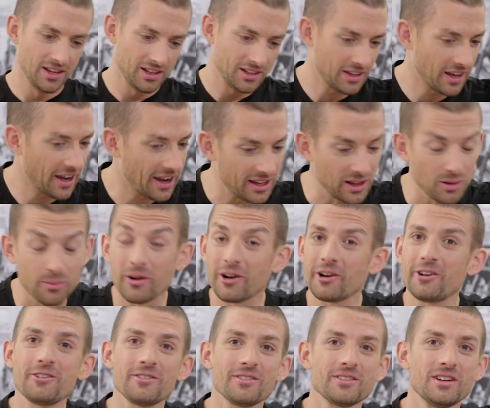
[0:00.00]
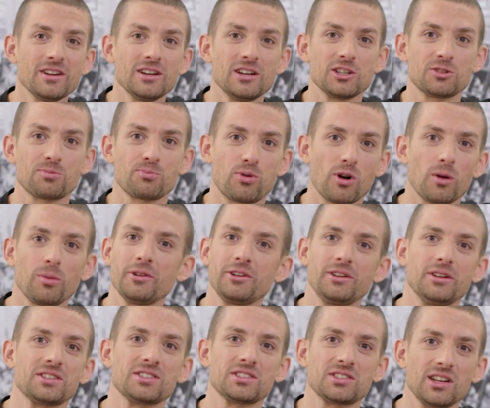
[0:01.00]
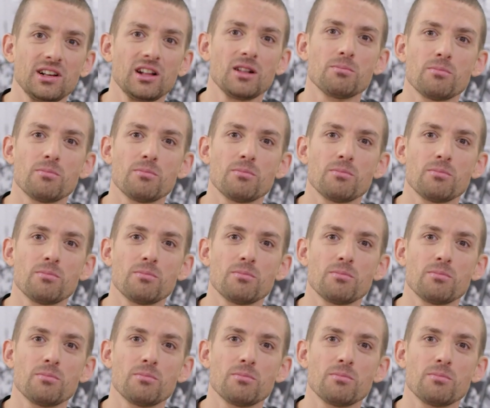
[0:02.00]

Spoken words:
The handlebar is probably the single